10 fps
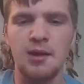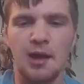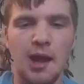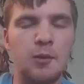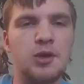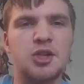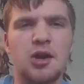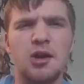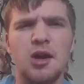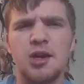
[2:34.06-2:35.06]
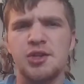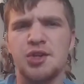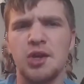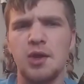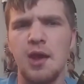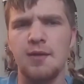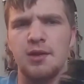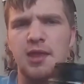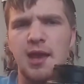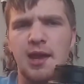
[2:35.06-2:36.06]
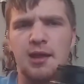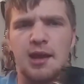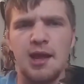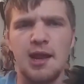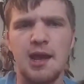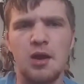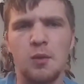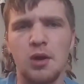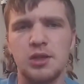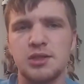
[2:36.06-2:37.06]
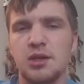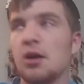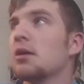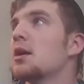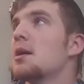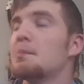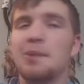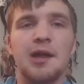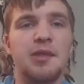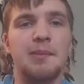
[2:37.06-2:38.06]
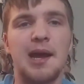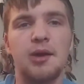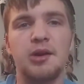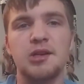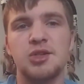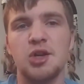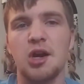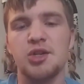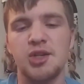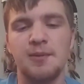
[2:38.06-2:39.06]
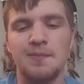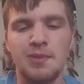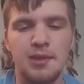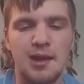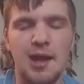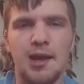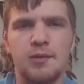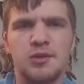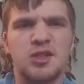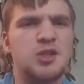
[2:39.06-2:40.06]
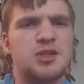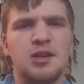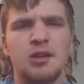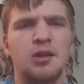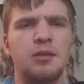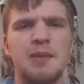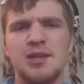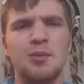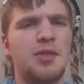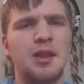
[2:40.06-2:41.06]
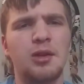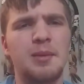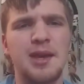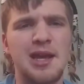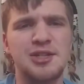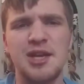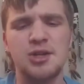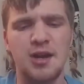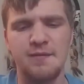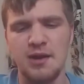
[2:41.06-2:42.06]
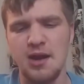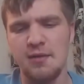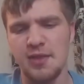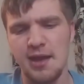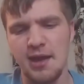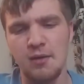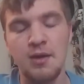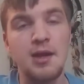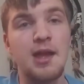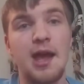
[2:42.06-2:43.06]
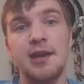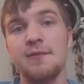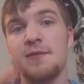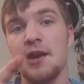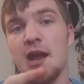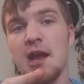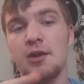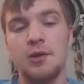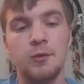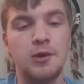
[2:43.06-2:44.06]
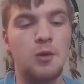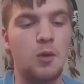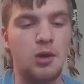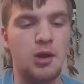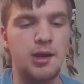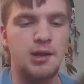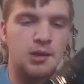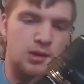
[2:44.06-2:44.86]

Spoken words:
I would turn it on to show you everything, like kind of how it works and all. But the battery is charging. I was using it, messing with it a little bit yesterday, trying to figure everything out. I did figure out how to record on it.